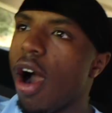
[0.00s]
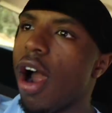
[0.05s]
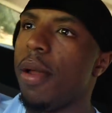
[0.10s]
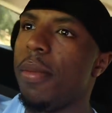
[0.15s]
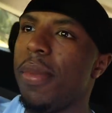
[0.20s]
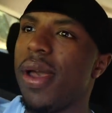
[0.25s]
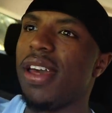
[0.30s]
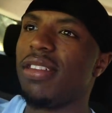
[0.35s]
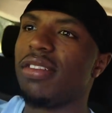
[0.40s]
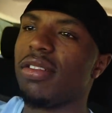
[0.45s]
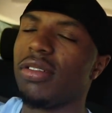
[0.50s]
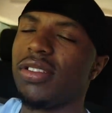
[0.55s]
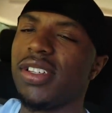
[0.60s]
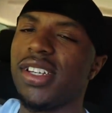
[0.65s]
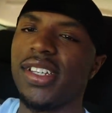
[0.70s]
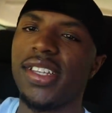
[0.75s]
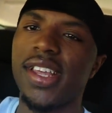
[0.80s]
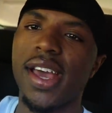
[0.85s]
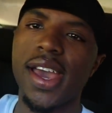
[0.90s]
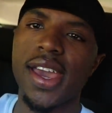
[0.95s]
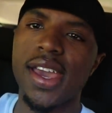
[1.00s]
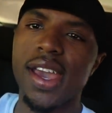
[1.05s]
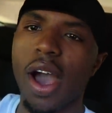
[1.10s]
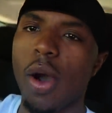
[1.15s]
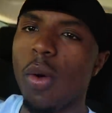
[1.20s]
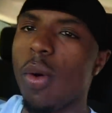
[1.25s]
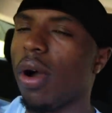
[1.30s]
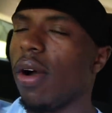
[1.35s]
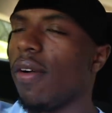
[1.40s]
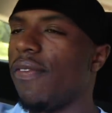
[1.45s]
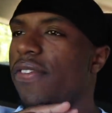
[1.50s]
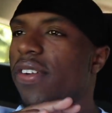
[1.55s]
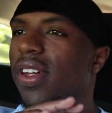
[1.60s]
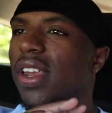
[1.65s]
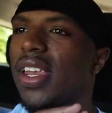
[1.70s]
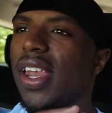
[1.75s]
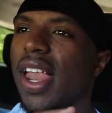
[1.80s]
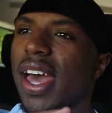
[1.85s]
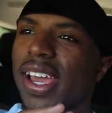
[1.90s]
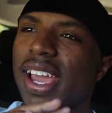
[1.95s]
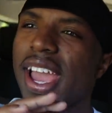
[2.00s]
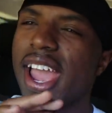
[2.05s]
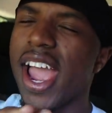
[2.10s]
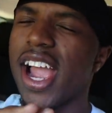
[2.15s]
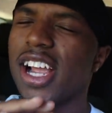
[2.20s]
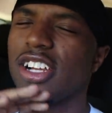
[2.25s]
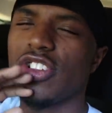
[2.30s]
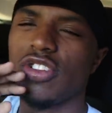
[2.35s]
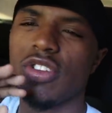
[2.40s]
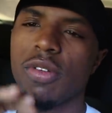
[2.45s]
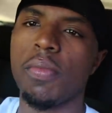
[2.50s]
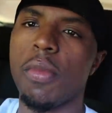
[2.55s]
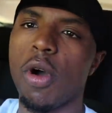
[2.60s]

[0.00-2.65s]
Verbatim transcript: All right, man, so today I woke up feeling like extra